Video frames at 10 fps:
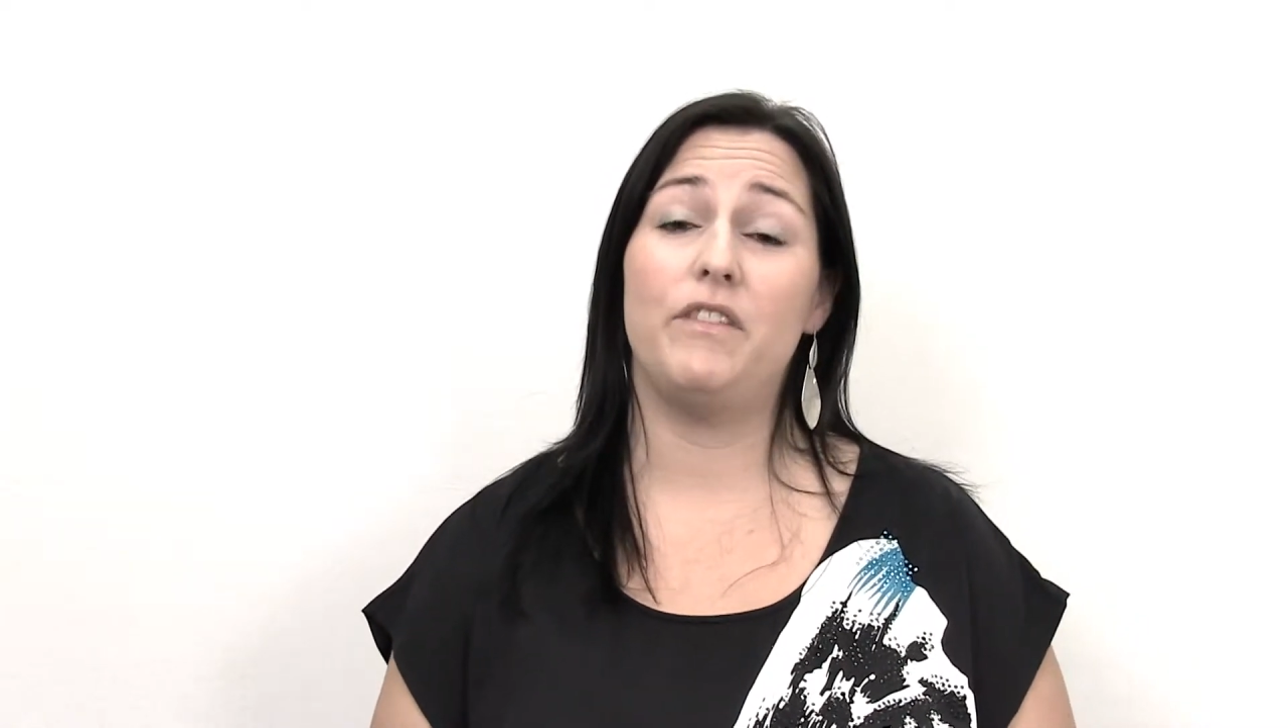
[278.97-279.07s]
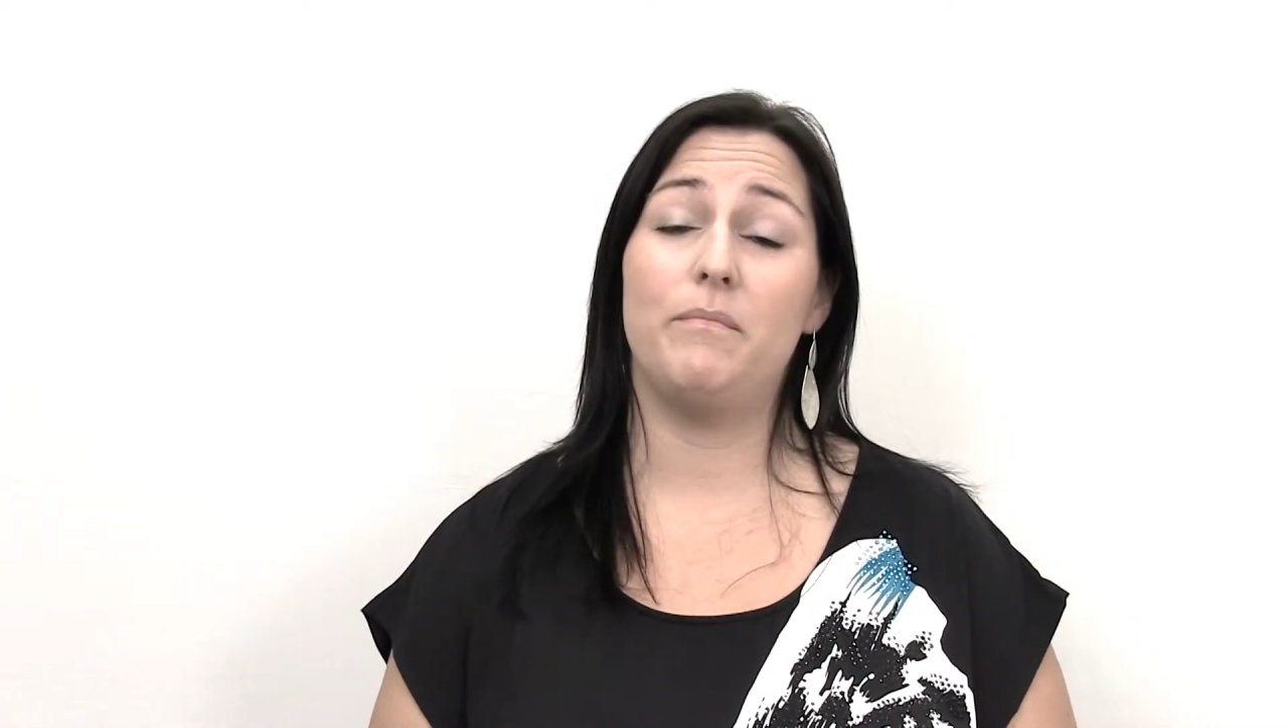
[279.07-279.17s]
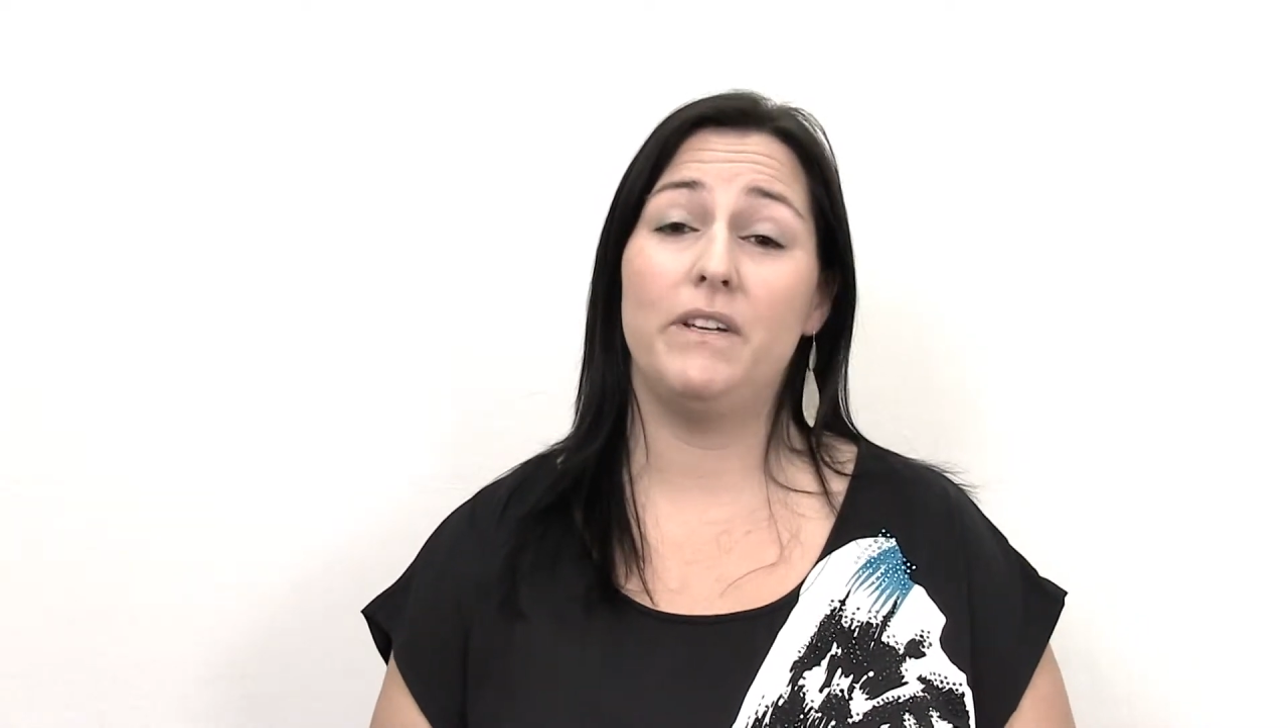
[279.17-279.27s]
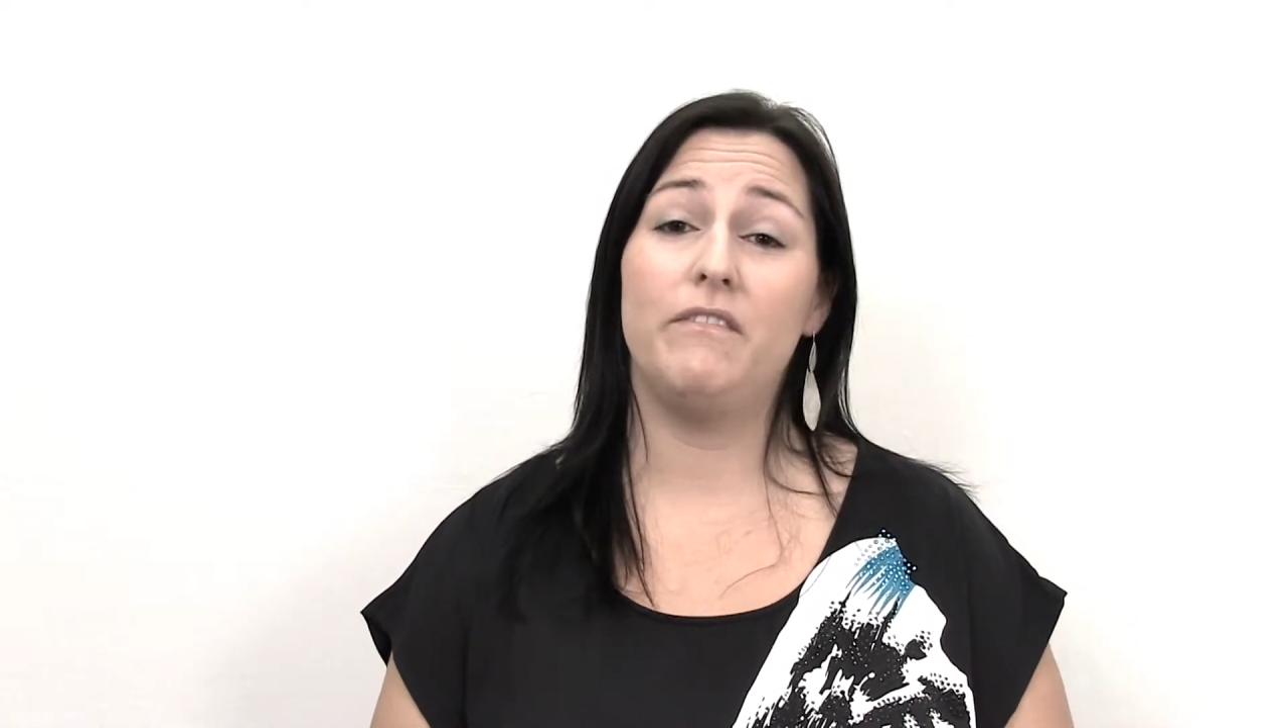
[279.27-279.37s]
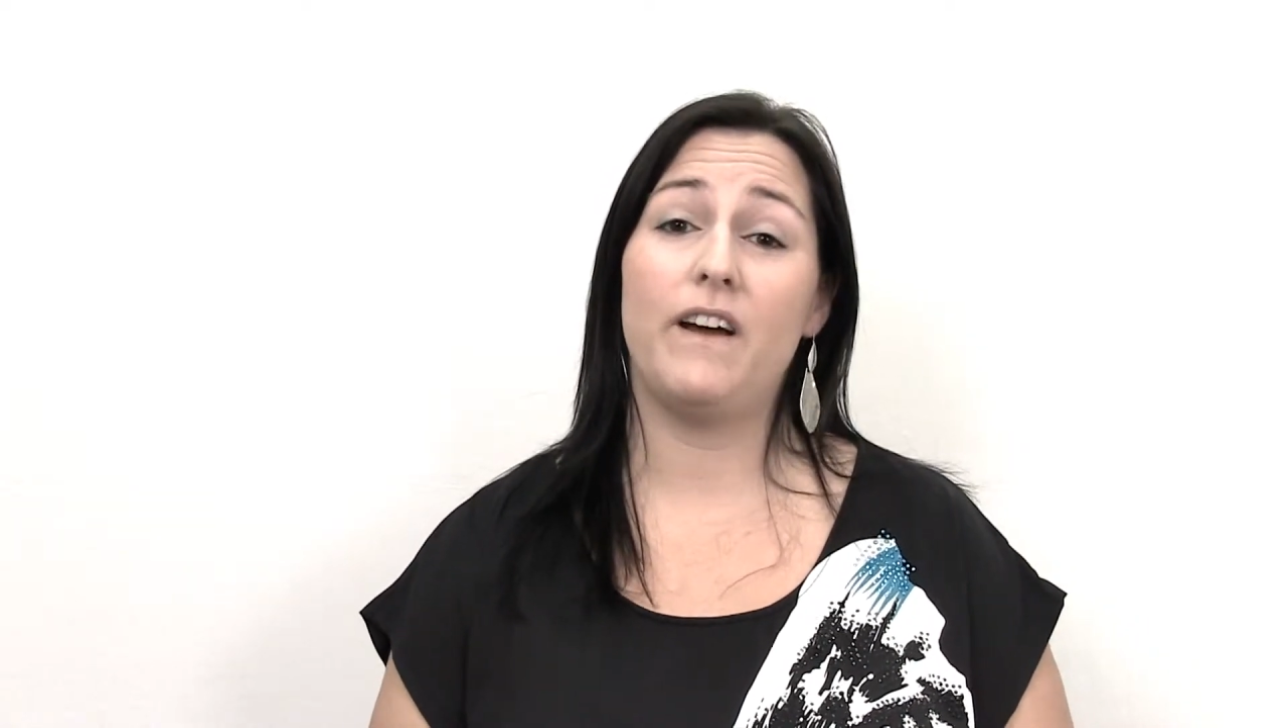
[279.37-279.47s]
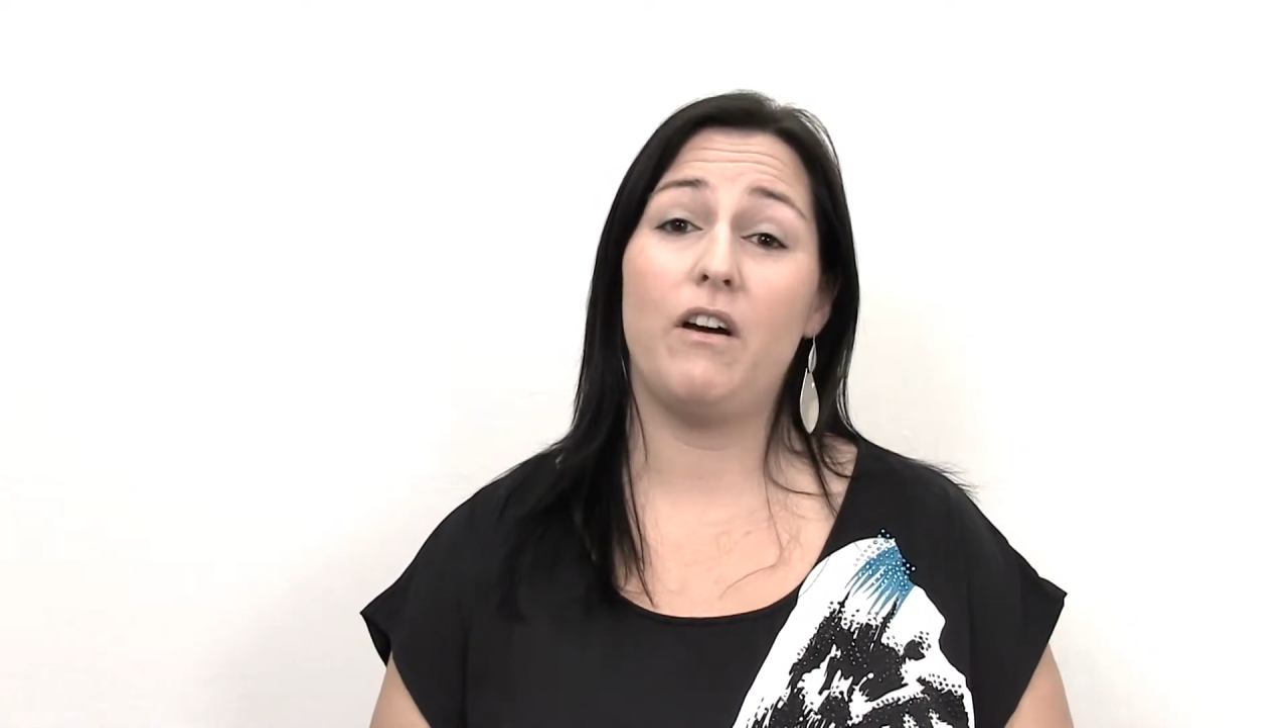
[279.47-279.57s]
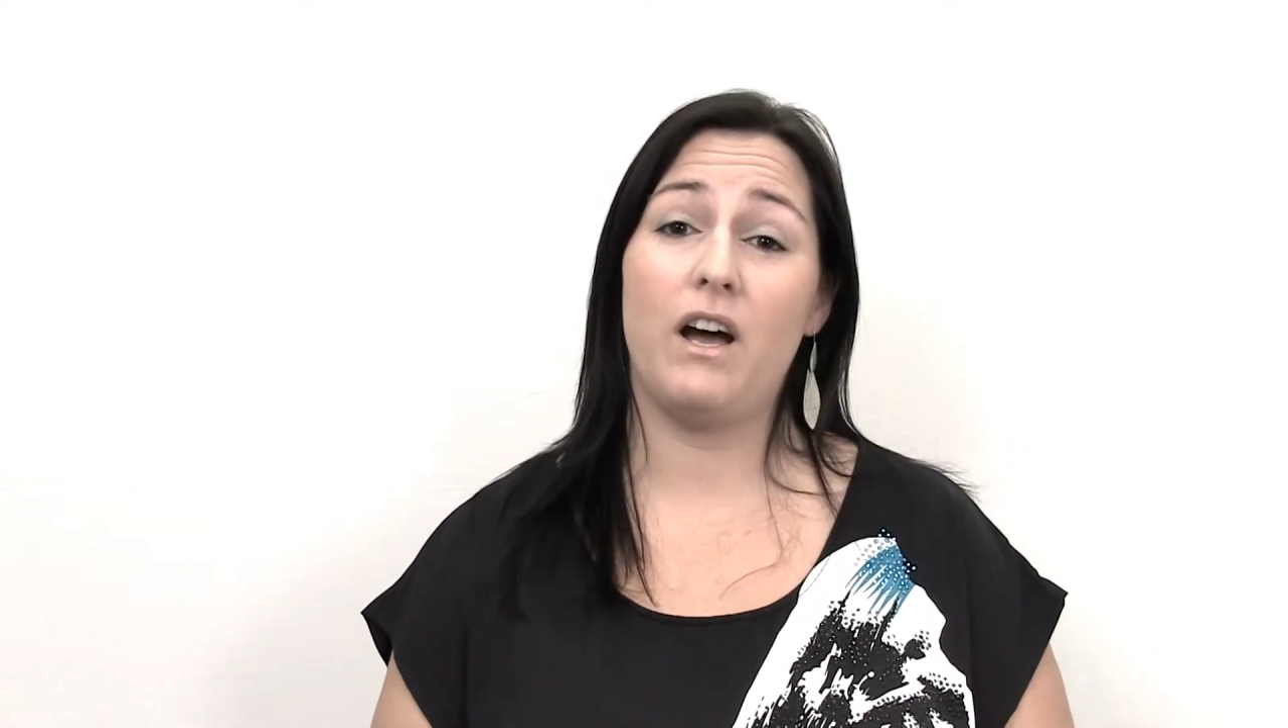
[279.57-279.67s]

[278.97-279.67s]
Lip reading: the Midvale